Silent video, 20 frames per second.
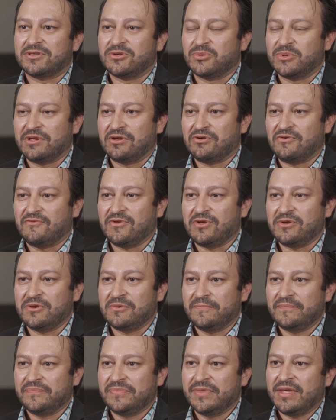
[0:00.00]
into an
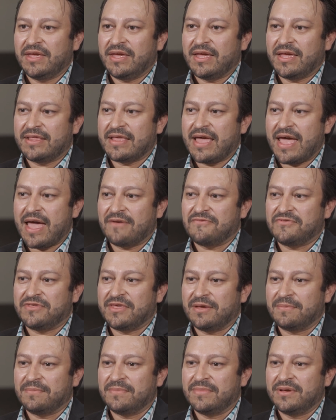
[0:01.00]
interview and have
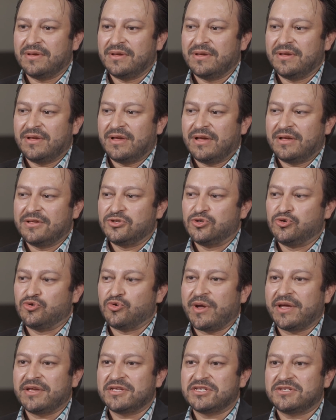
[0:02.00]
them
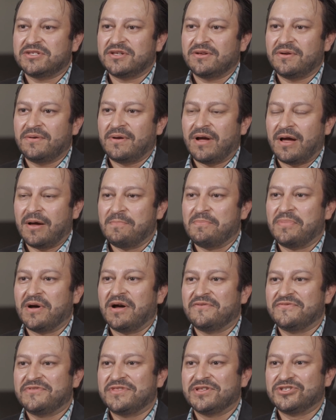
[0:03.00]
dress
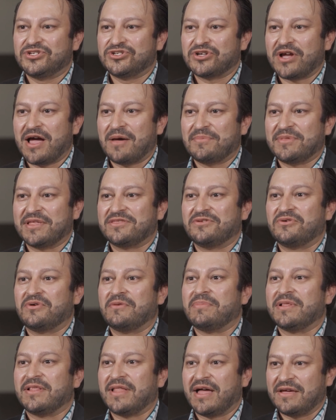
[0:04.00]
above the job that they're
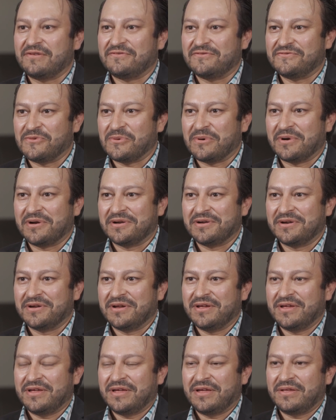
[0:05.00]
applying for.
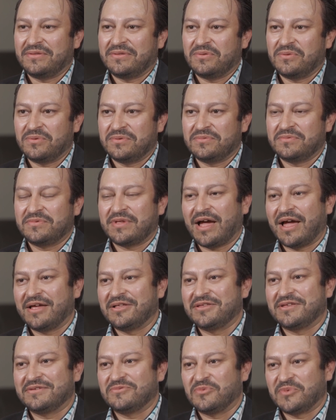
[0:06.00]
And
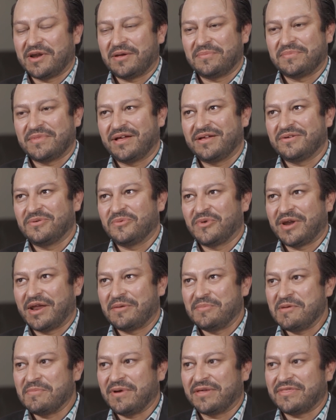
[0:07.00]
what I
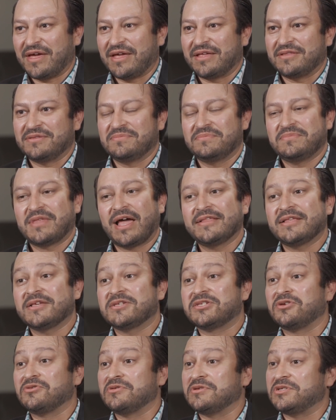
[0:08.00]
mean by that, not
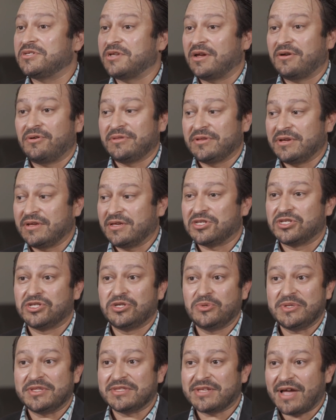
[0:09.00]
necessarily a
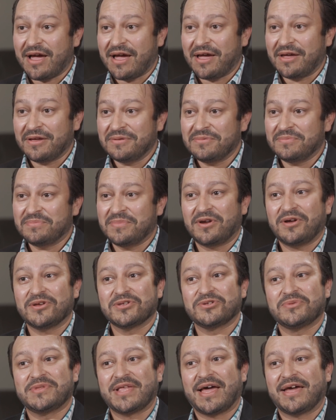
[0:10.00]
suit and tie, but
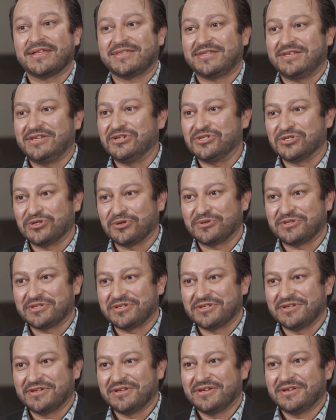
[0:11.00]
also not a
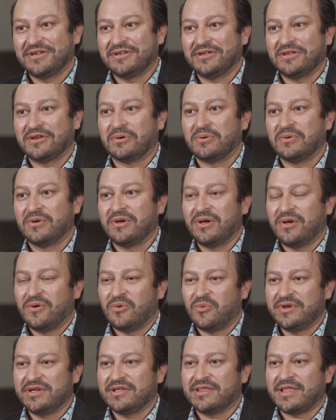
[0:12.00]
t-shirt. You know,
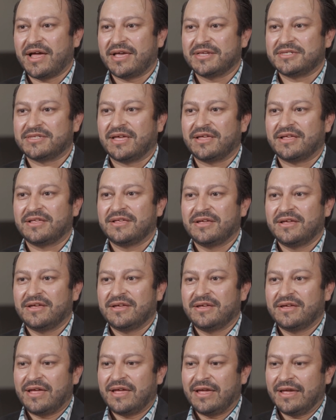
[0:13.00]
realize that
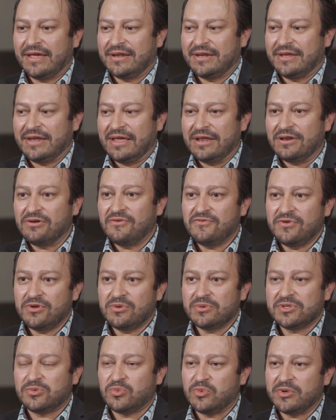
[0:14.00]
an
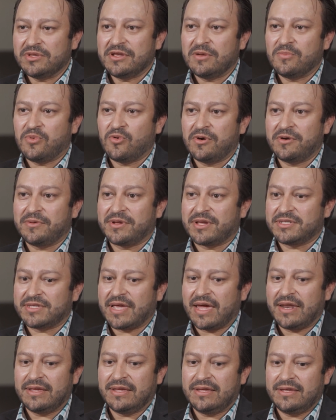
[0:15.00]
interview is really important because
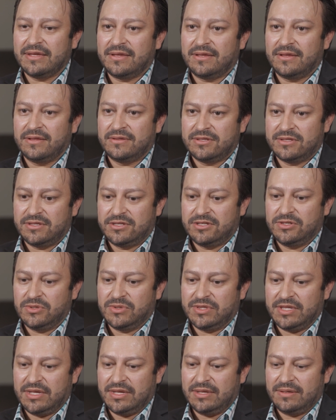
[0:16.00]
that, to
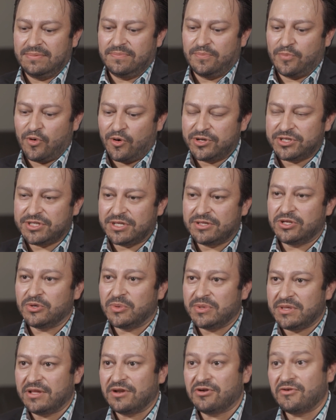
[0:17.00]
the person
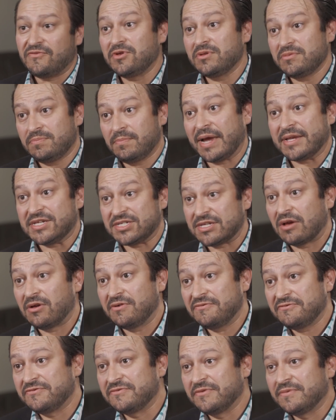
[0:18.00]
doing the interview,
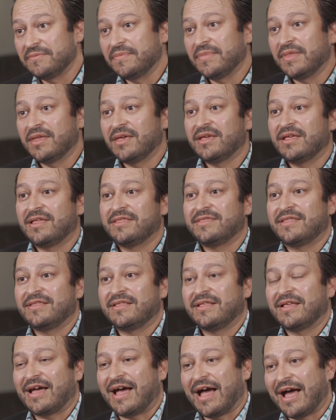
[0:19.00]
myself,
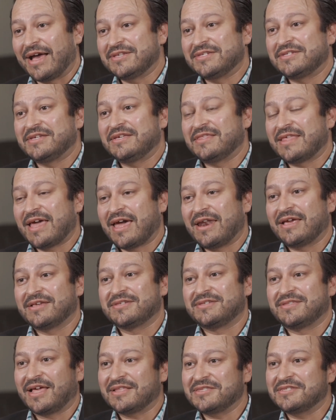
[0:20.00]
I see that
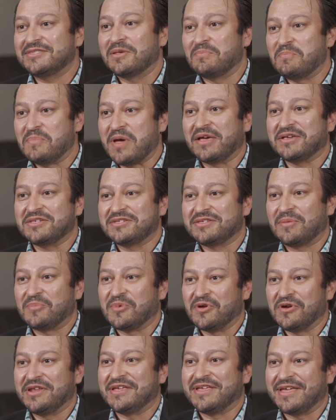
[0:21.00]
as that's the best I'm
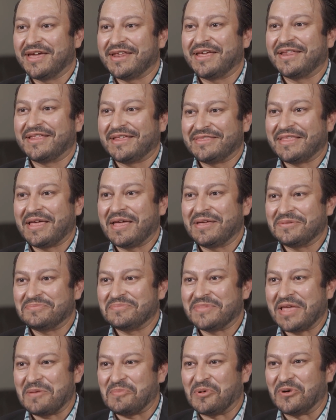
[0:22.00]
going to get at
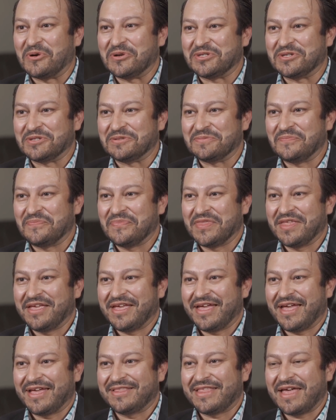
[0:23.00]
that person.
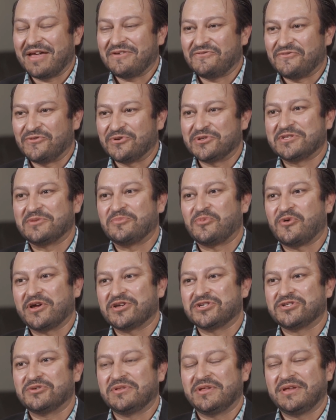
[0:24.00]
And that first
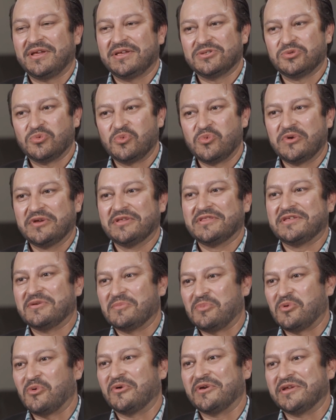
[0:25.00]
impression is really
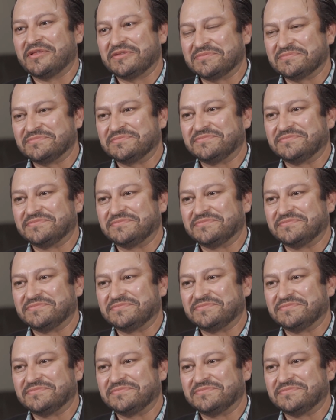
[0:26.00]
important.